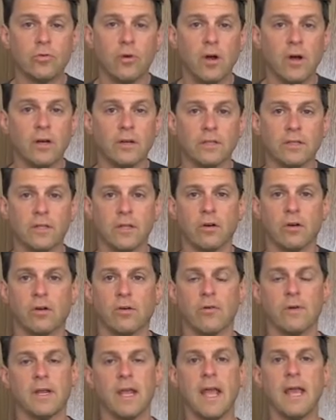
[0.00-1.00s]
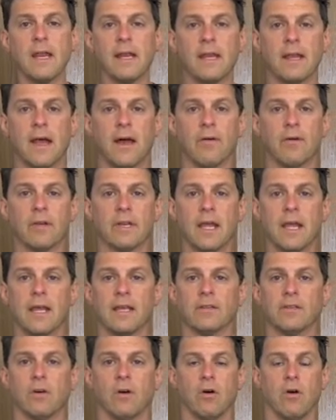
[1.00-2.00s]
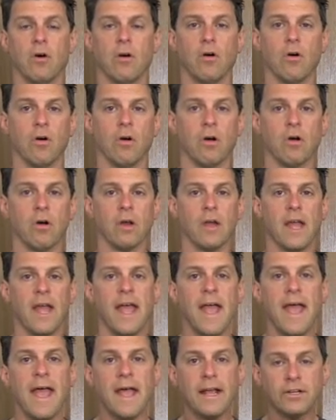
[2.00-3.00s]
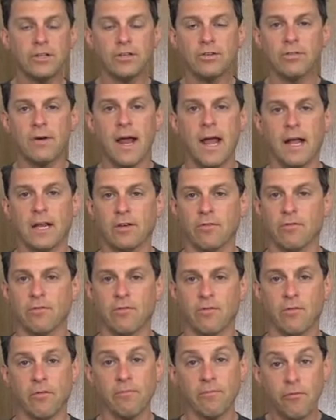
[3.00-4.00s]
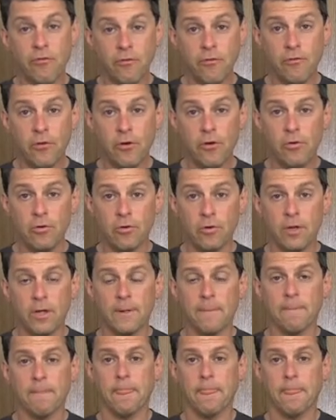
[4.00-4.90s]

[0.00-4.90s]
drugs that are created nowadays are extracts from food.